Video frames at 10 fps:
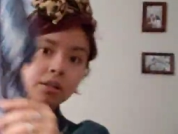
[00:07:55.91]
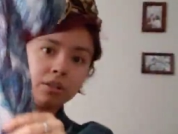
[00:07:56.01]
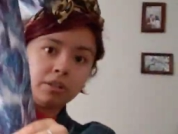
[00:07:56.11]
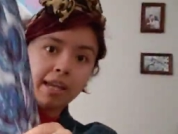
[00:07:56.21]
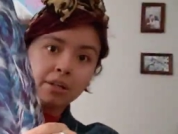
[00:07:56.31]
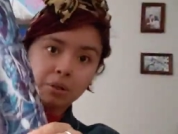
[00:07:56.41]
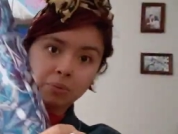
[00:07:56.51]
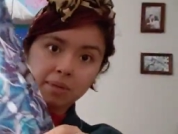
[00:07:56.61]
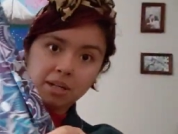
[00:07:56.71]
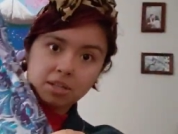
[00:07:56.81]
her like
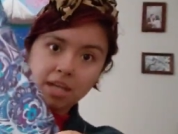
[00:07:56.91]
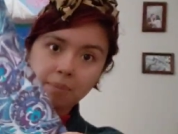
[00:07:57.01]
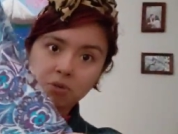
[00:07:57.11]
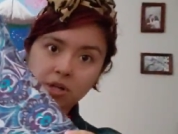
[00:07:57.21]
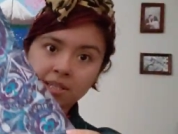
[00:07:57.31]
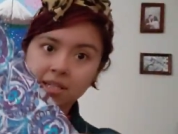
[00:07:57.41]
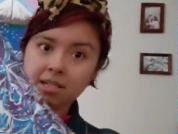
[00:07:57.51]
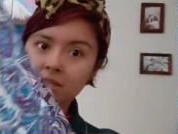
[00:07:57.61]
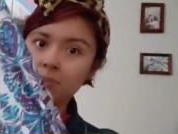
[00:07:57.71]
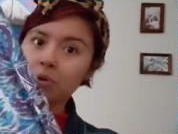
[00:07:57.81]
career type
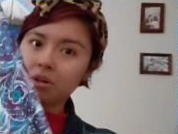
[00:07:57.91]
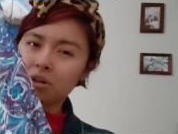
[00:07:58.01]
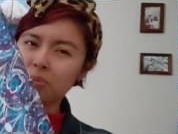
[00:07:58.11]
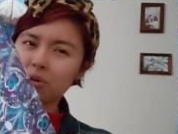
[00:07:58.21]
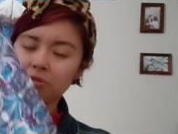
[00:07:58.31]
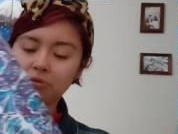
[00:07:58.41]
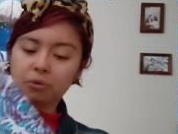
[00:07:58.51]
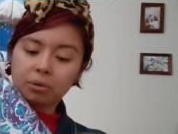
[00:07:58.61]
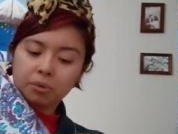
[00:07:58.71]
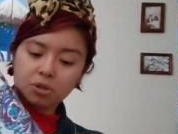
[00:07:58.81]
dresses. More, her more
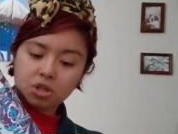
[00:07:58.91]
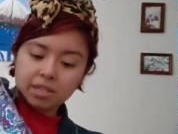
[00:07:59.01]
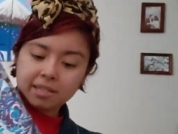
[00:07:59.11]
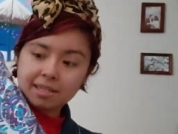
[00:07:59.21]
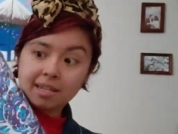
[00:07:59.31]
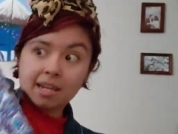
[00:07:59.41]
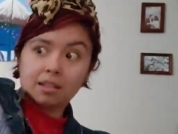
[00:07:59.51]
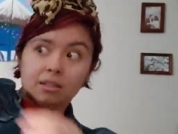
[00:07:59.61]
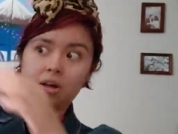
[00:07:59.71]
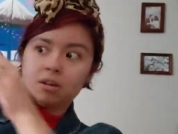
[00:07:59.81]
formal dresses take
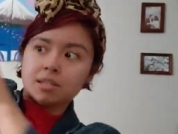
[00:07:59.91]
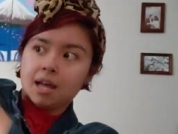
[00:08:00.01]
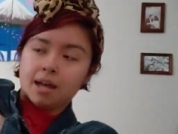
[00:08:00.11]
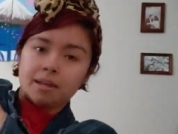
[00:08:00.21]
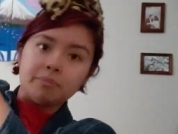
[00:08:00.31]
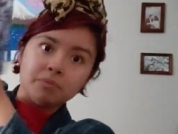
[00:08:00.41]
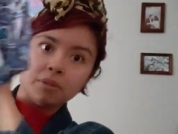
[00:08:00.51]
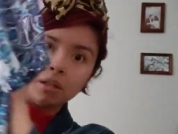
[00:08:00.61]
a long time,